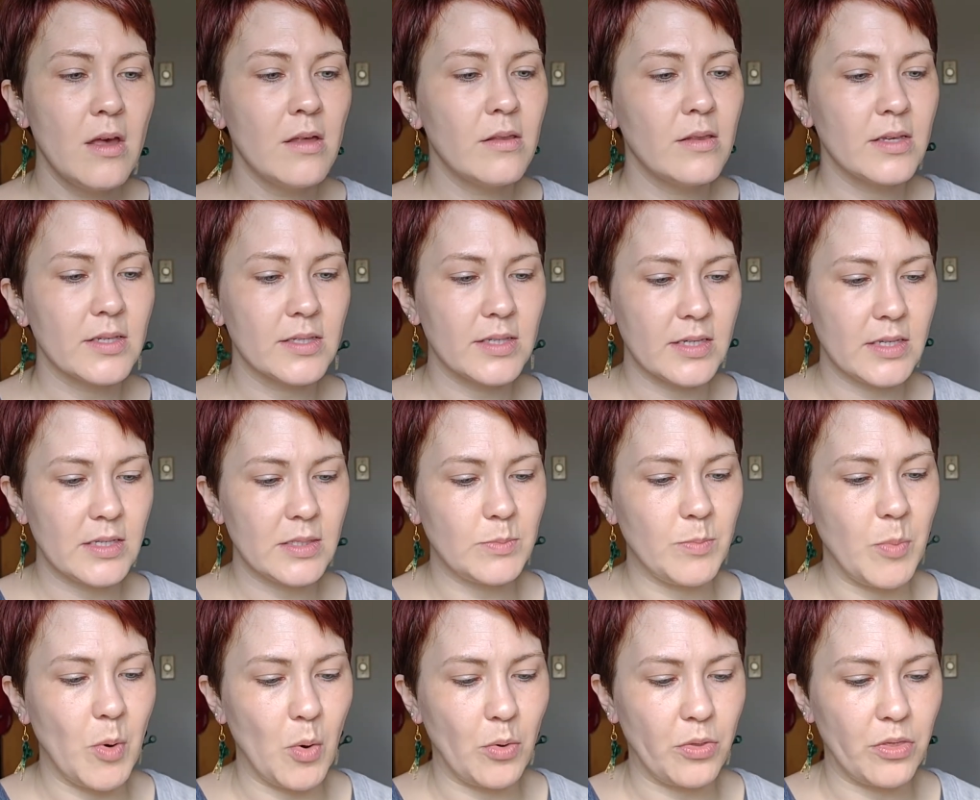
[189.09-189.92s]
This is
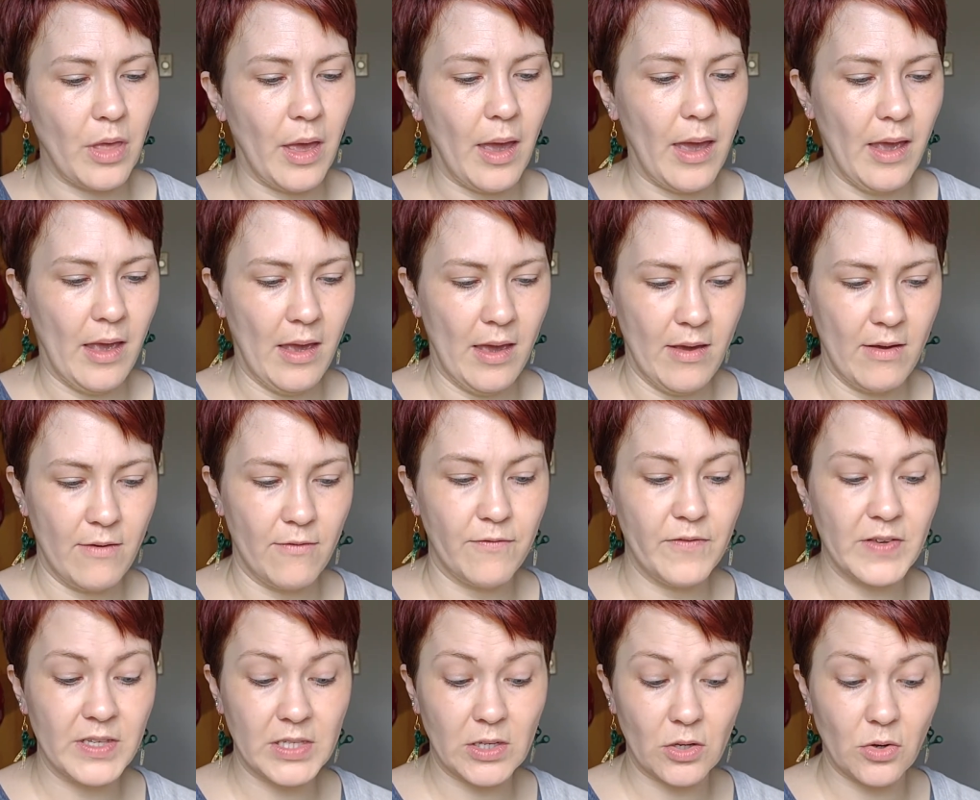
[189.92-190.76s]
both a
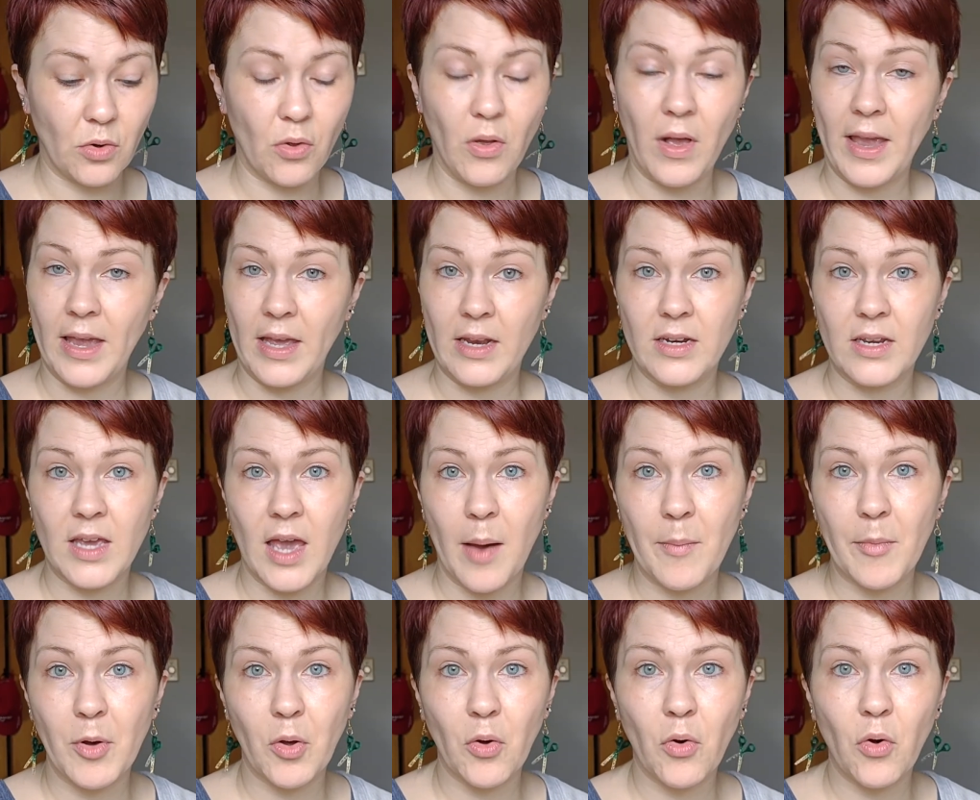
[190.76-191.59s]
physical and
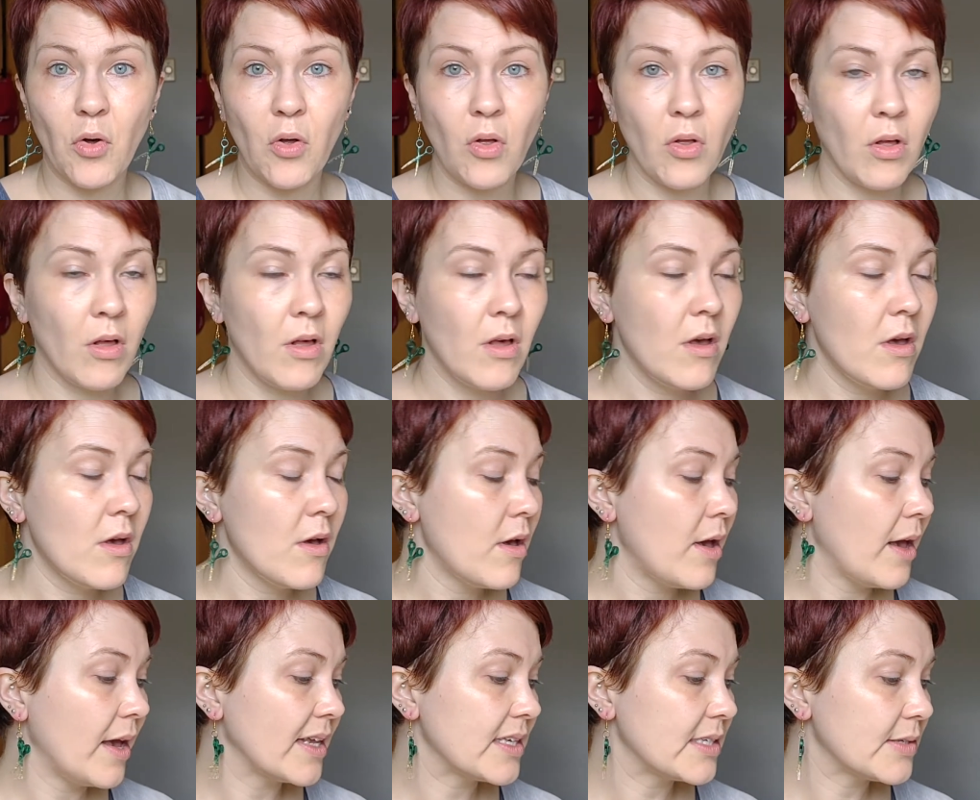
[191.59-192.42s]
chemical
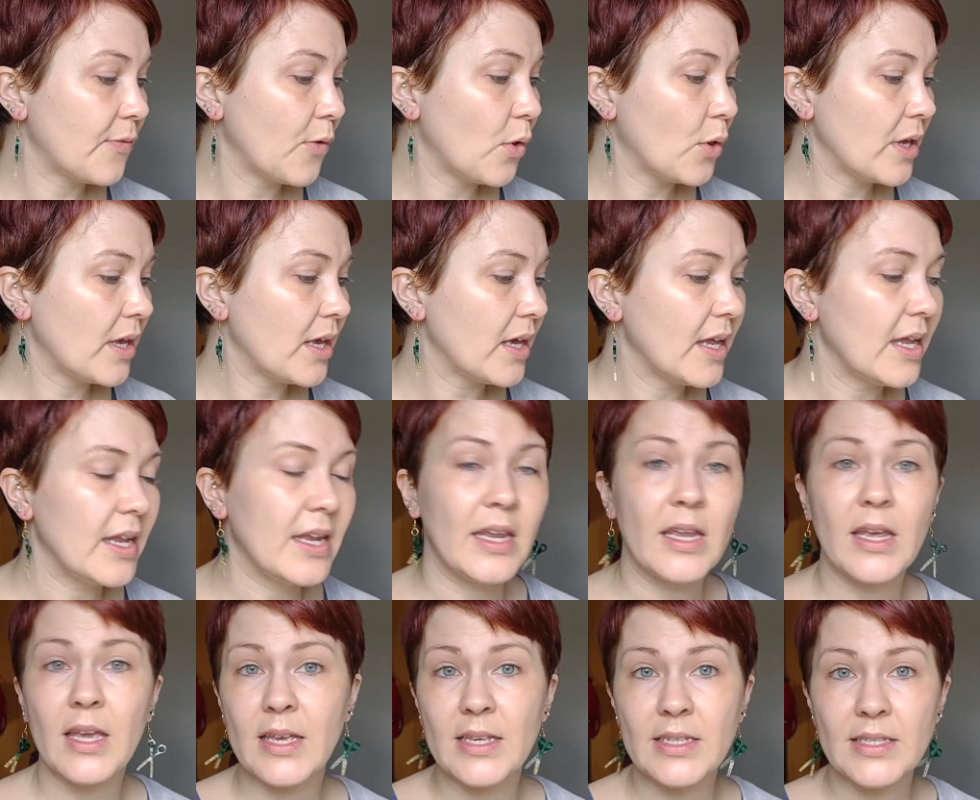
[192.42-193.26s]
exfoliant, and
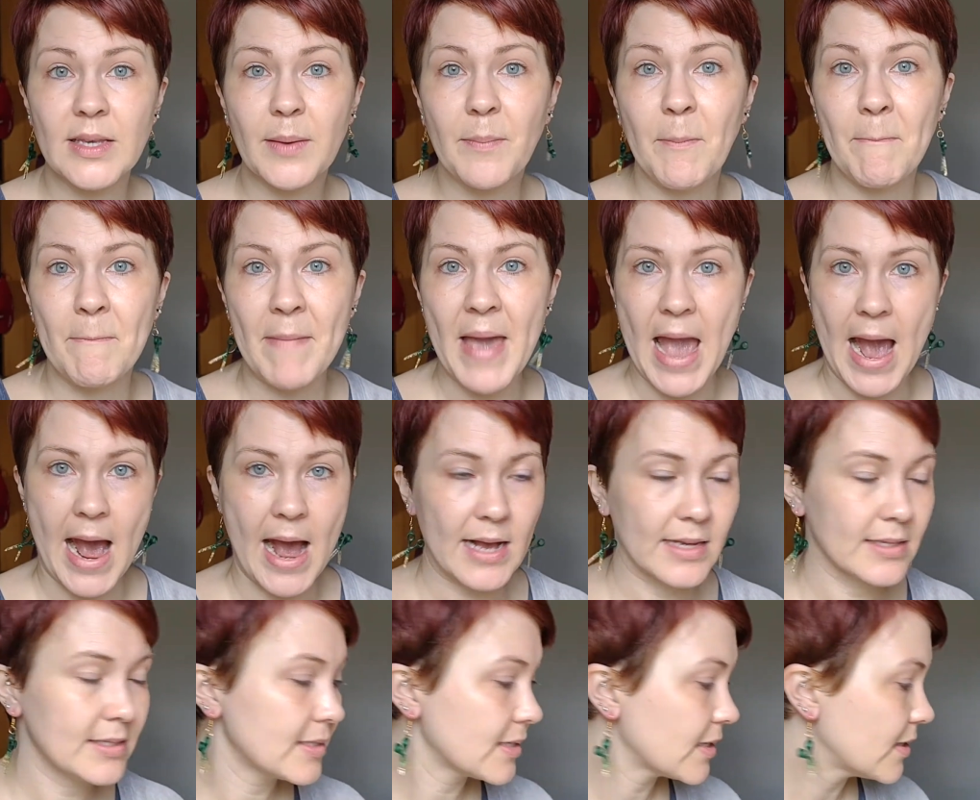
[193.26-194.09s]
it is a
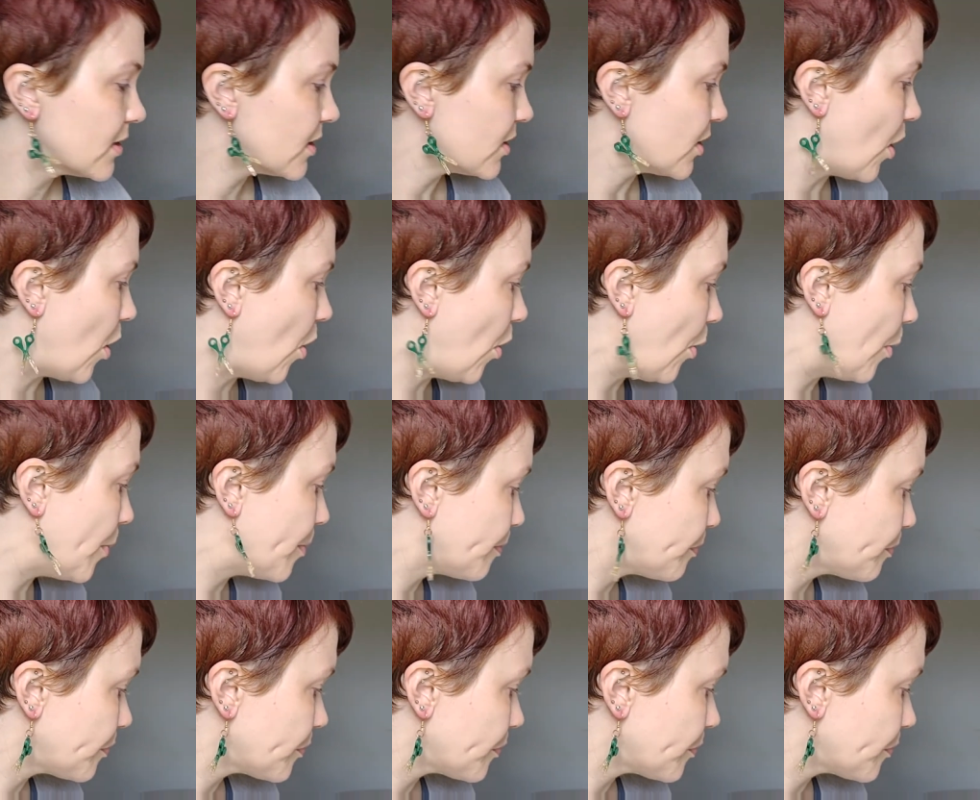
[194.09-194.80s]
mask. So